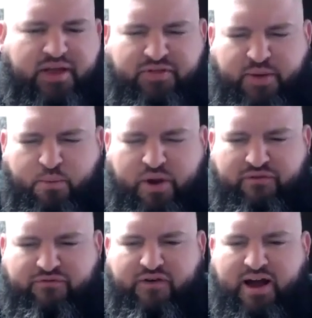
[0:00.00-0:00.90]
And then when
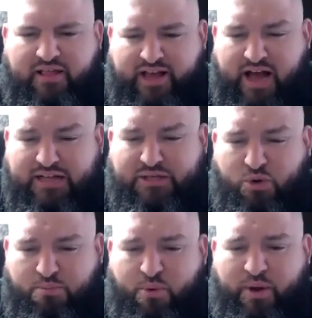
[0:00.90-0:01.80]
it finally got
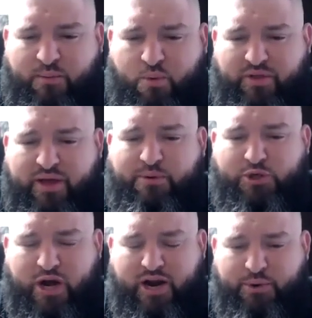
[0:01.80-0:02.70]
to a point where they
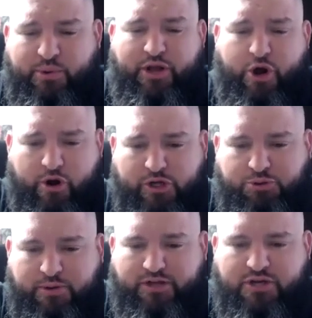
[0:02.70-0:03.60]
were trying to
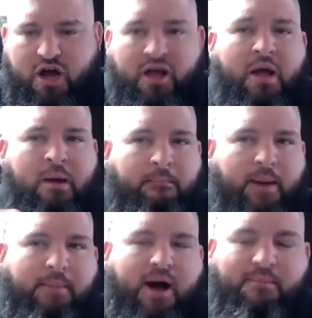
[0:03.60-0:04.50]
encourage me to talk,
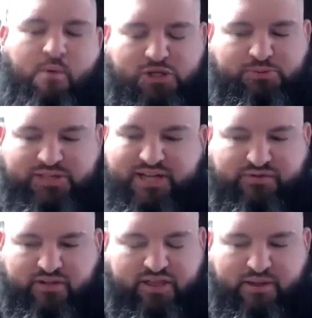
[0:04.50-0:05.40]
my mom more
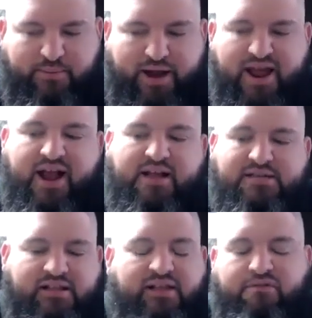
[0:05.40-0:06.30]
specifically than my dad,
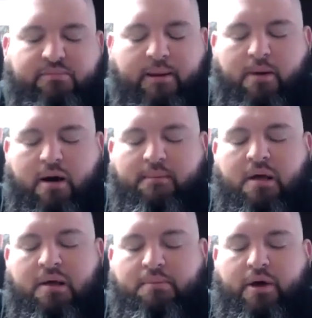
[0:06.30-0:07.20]
because I live with my mom,
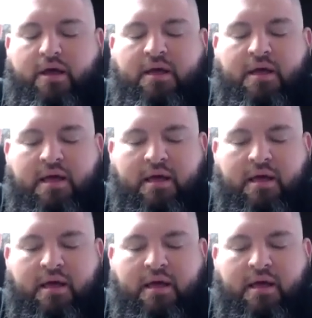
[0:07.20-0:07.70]
but